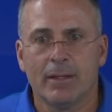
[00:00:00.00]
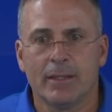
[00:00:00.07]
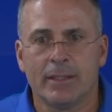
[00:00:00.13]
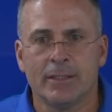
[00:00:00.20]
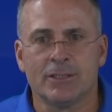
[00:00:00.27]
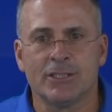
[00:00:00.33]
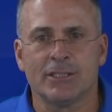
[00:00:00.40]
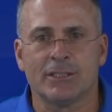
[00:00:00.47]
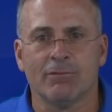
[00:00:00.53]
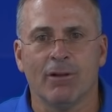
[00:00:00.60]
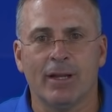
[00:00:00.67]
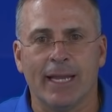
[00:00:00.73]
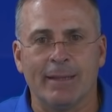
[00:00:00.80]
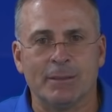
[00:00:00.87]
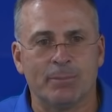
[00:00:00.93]
consistent
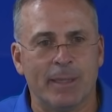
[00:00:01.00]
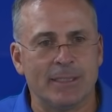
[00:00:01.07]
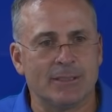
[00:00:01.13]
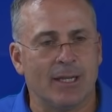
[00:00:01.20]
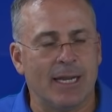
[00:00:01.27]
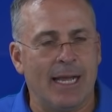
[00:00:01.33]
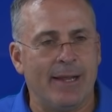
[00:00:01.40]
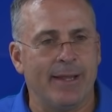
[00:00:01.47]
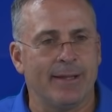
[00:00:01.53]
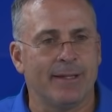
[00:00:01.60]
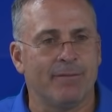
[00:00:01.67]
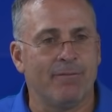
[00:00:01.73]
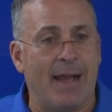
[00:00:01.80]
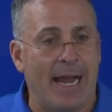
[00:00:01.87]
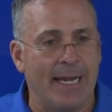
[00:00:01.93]
run game is based on how you
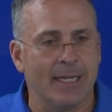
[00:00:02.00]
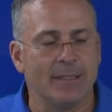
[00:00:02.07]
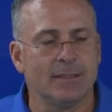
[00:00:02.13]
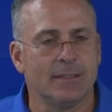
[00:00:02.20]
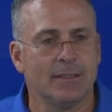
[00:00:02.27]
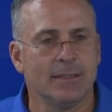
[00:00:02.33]
define it.